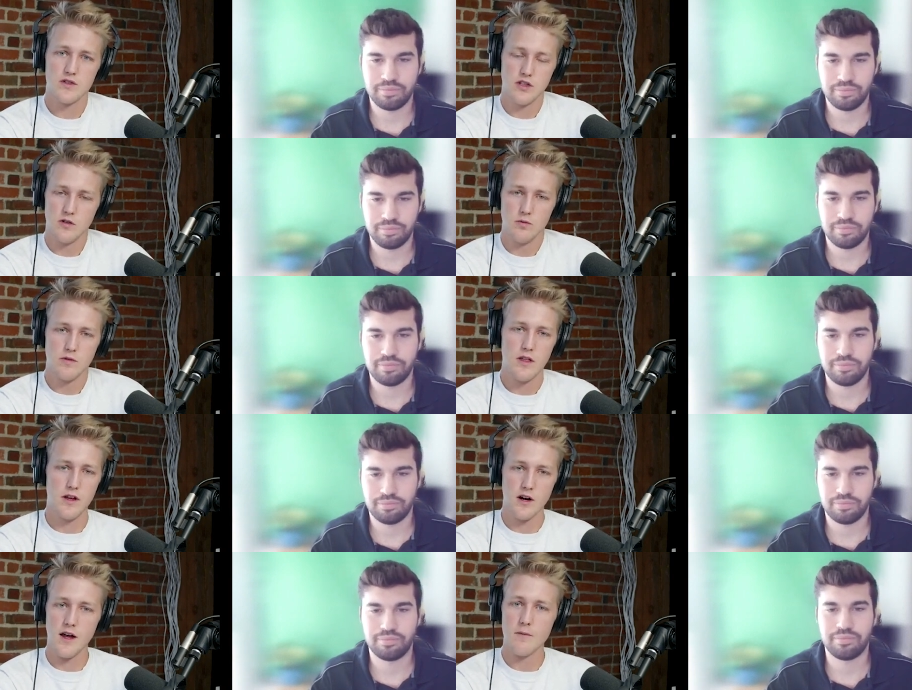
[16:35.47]
Speaker 1: to
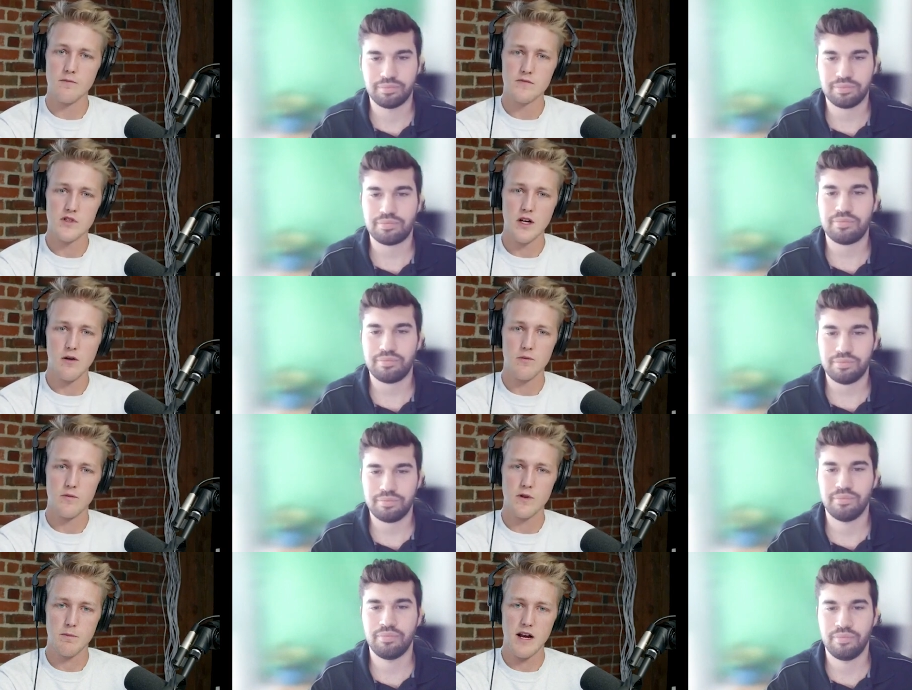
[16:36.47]
Ethereum, so
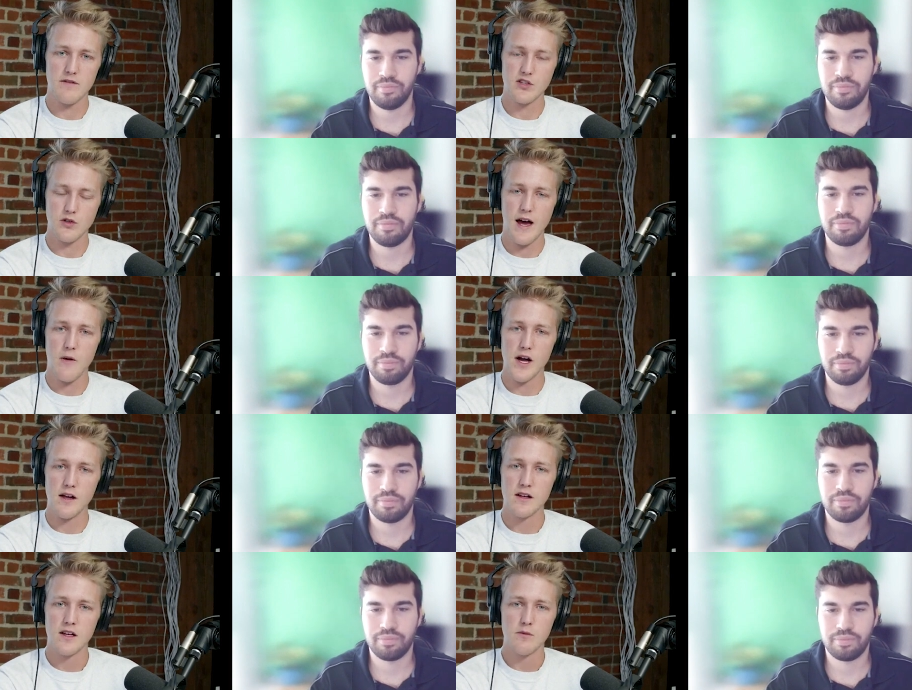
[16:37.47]
they're beneficial that way.
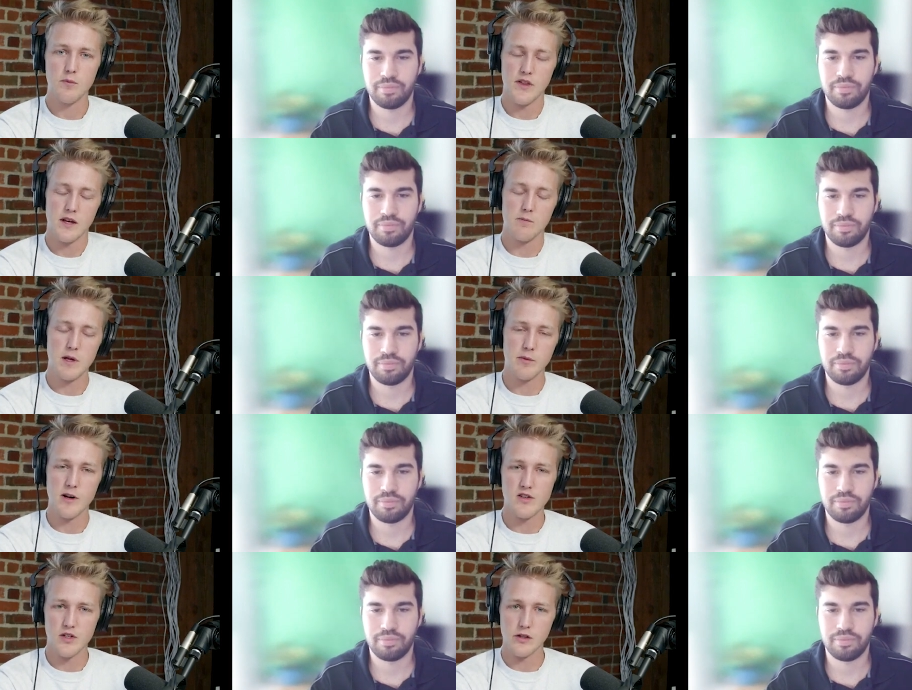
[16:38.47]
But then people
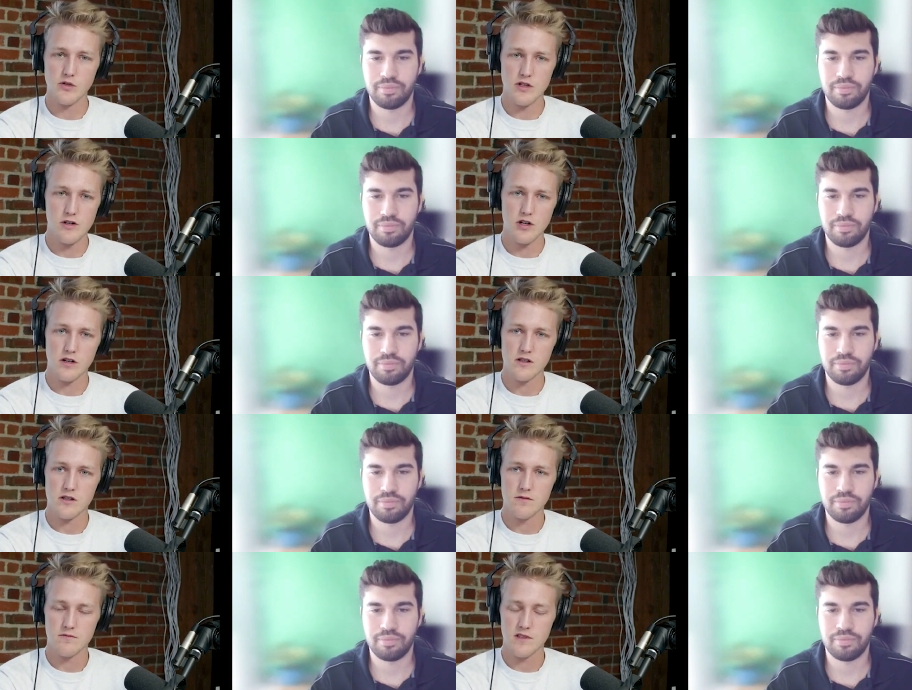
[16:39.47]
also lose their shirts.
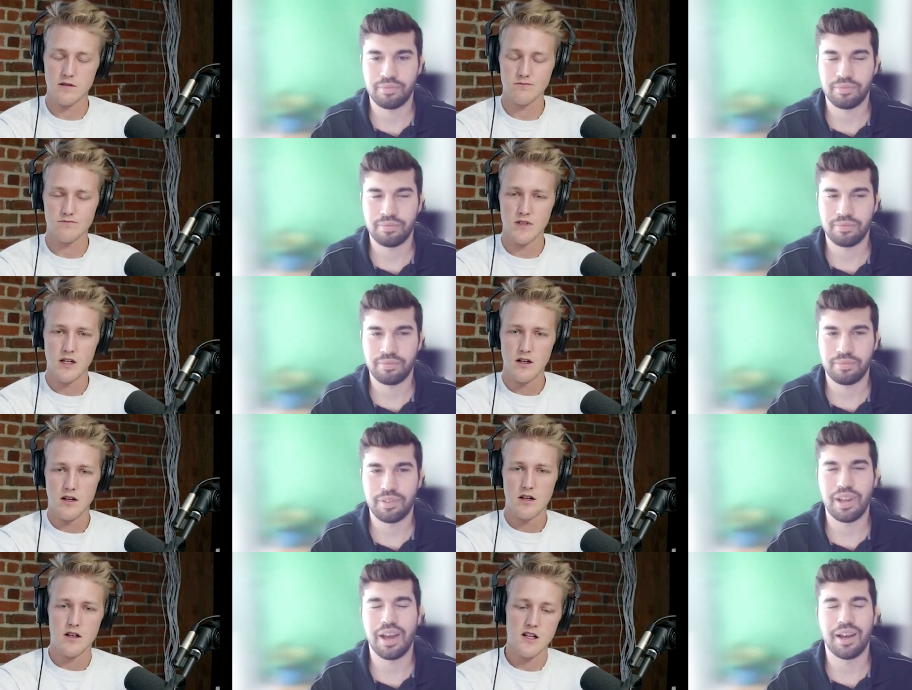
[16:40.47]

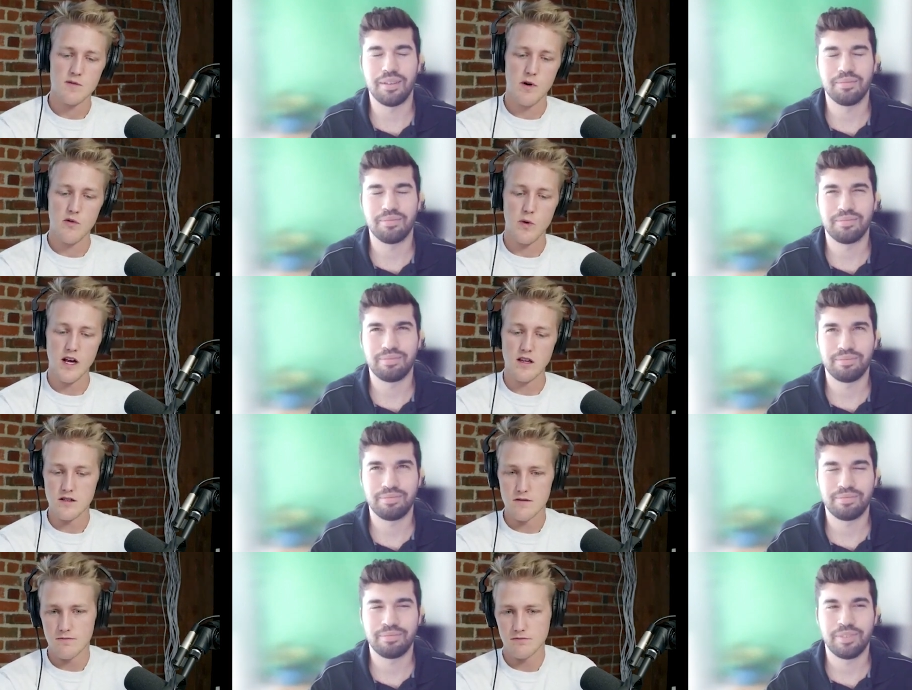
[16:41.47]
Speaker 2: Yeah, that's both
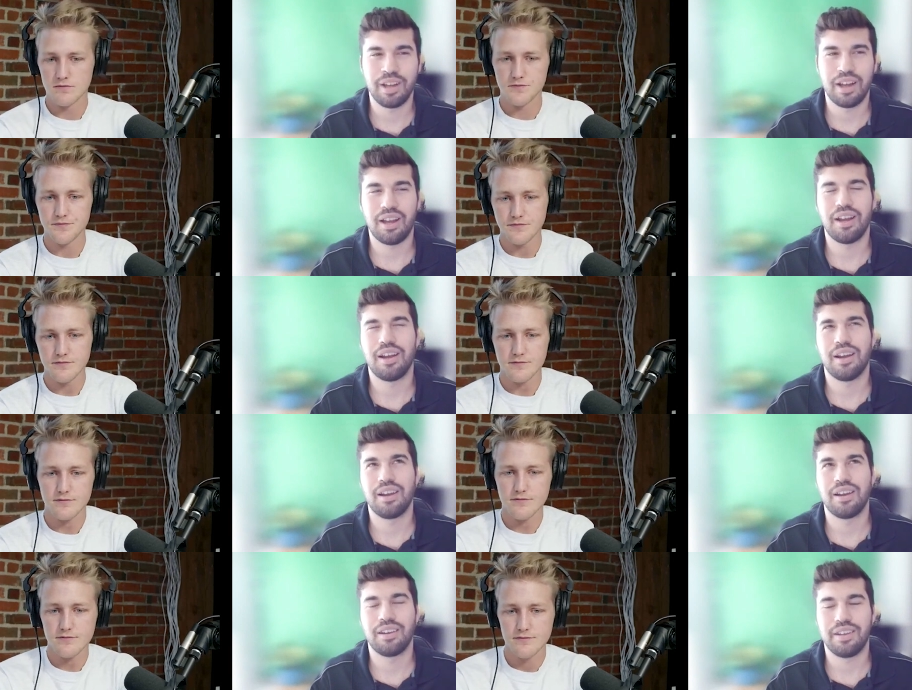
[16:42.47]
ways.
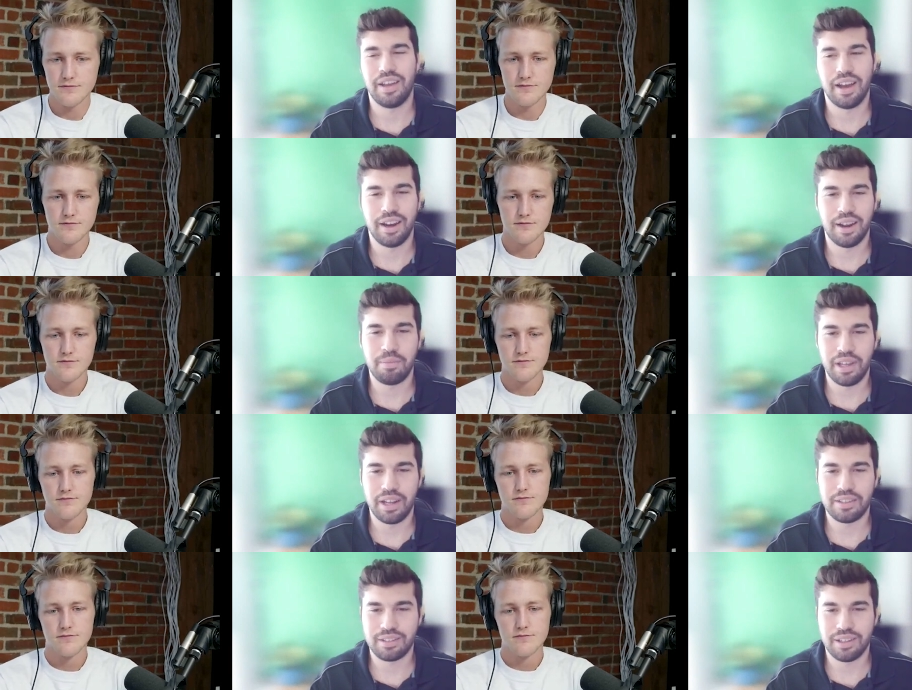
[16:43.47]
Yeah, I mean
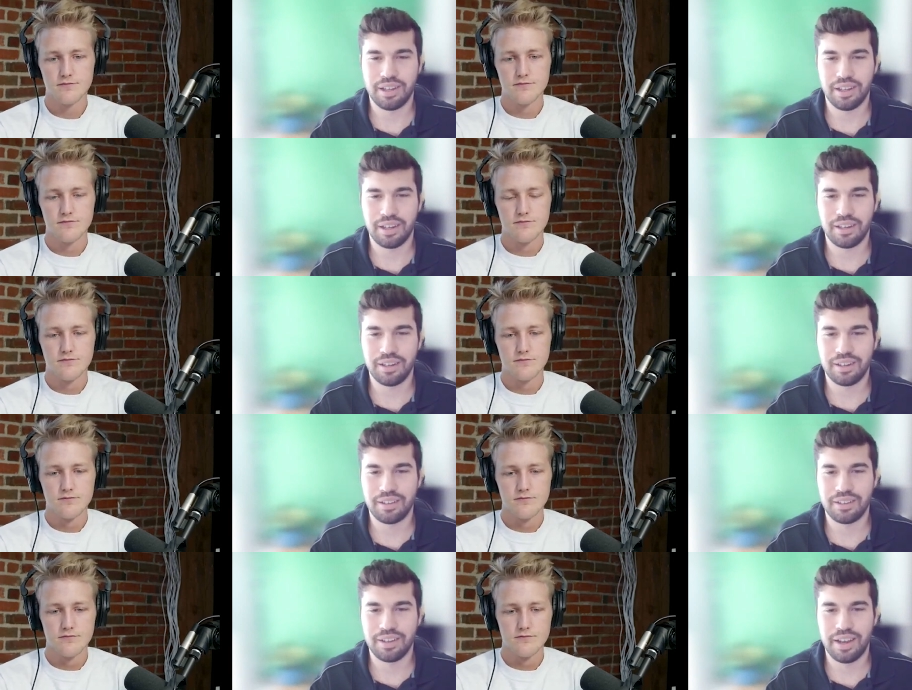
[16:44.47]
it's a
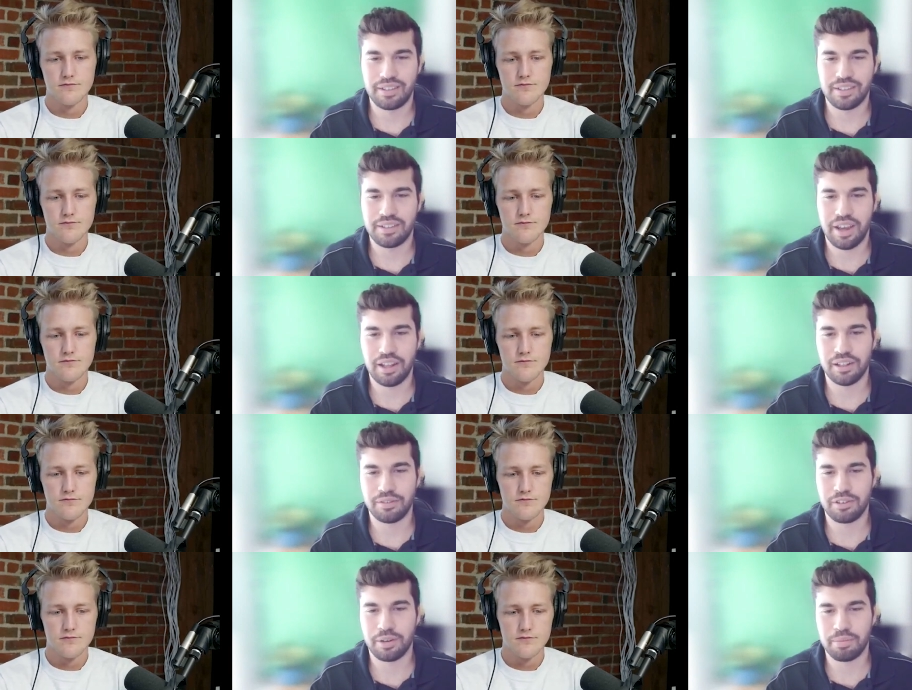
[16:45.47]
it's a tale
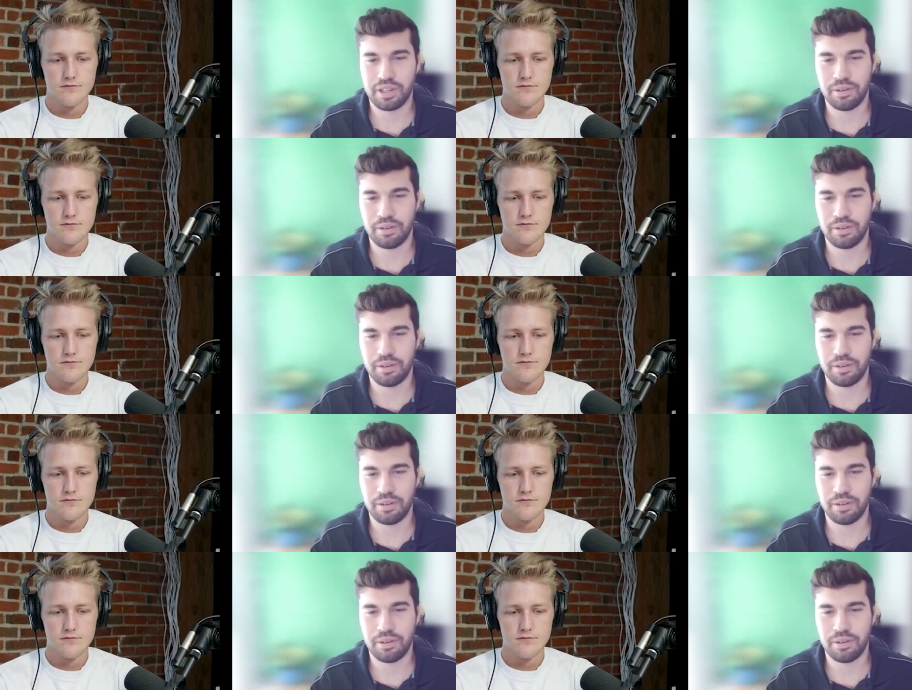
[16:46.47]
of crypto